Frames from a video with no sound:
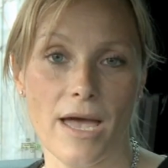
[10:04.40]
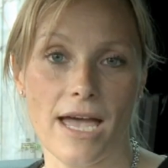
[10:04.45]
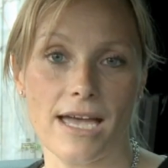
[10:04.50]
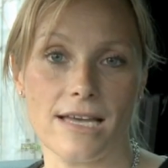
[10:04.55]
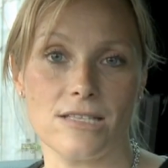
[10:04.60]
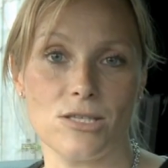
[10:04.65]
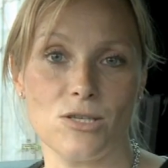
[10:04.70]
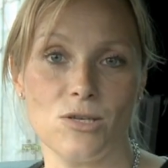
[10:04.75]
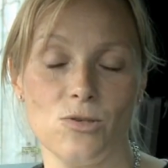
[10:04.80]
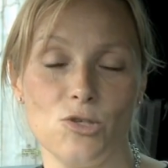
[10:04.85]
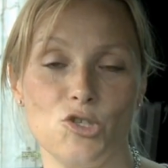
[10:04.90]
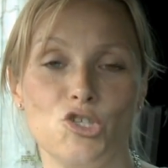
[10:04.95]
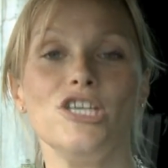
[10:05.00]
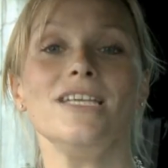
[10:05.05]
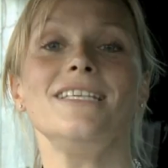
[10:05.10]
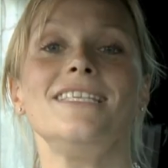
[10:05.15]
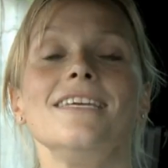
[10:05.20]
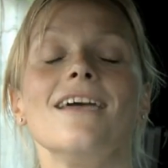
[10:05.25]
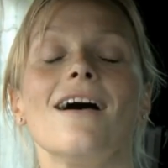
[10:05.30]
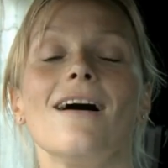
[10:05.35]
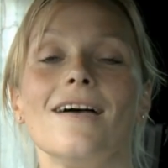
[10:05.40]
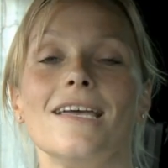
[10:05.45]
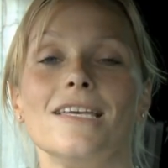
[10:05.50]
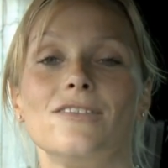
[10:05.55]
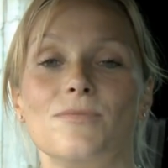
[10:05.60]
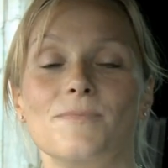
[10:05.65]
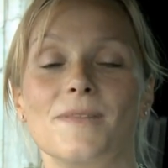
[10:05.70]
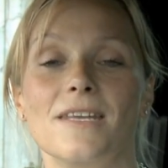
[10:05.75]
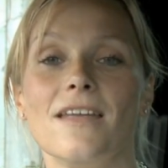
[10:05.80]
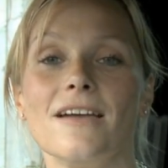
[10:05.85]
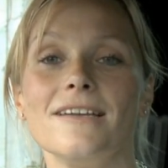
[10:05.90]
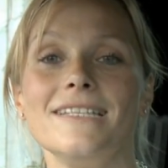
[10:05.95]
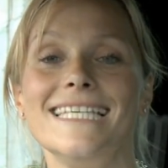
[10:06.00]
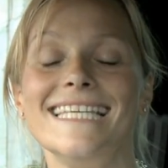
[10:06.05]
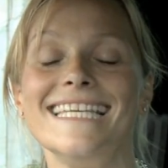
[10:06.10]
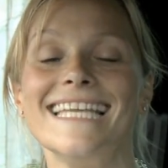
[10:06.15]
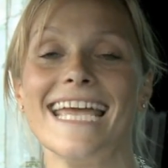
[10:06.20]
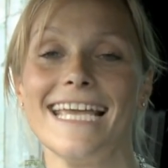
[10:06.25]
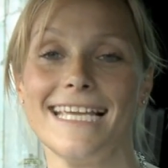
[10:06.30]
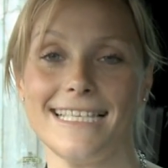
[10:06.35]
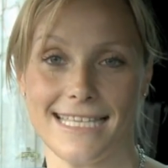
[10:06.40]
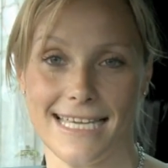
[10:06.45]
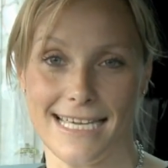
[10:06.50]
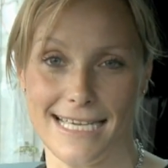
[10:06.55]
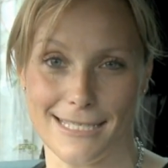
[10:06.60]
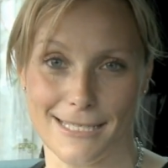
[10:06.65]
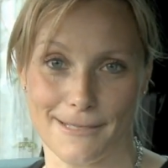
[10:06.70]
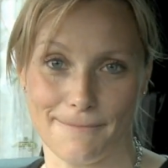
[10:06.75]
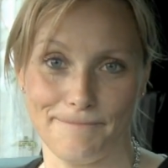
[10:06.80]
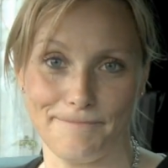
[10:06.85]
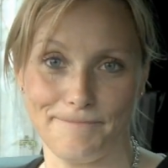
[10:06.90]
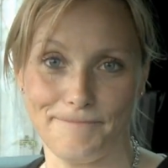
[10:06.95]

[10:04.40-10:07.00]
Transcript: back to GTIs from the 1980s.